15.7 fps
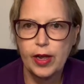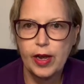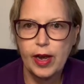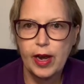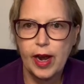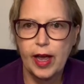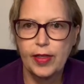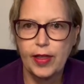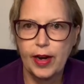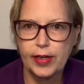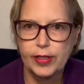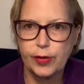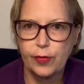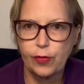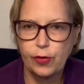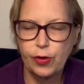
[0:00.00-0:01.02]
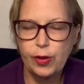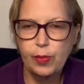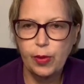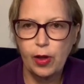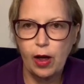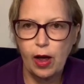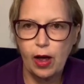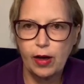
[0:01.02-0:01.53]
and that is a free
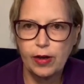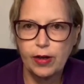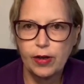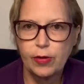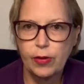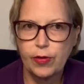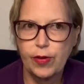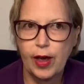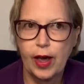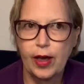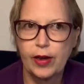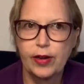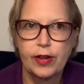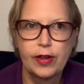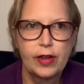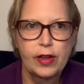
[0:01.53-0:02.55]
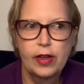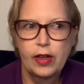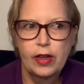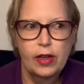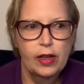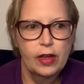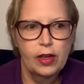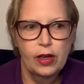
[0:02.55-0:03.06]
blog. We've had
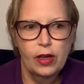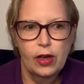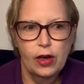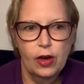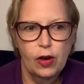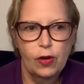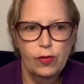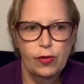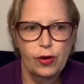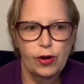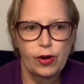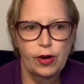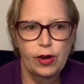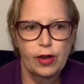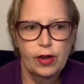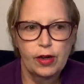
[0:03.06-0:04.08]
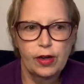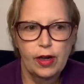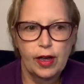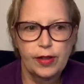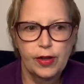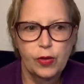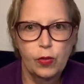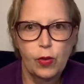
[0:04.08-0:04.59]
over, I
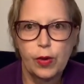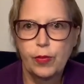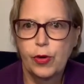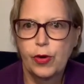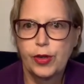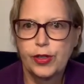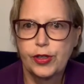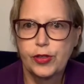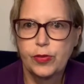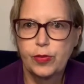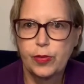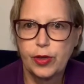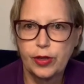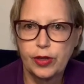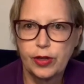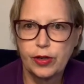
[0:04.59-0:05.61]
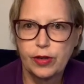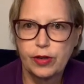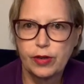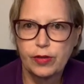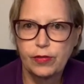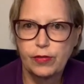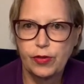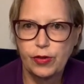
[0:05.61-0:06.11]
think, 1.2 million
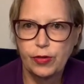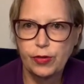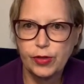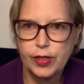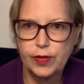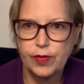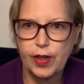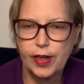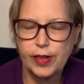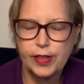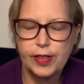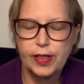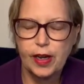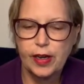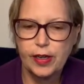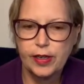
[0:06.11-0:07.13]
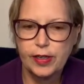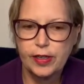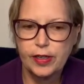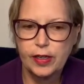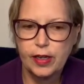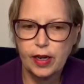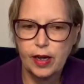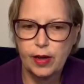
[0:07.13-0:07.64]
views of that site.
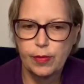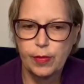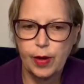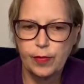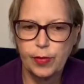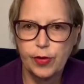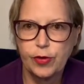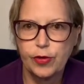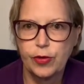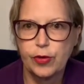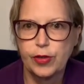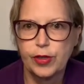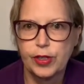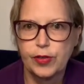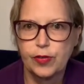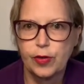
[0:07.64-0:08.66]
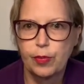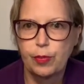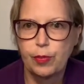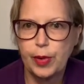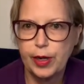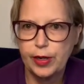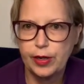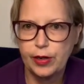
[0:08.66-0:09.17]
I've been doing this for
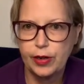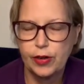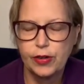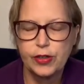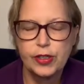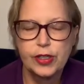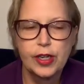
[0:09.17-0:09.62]
many years,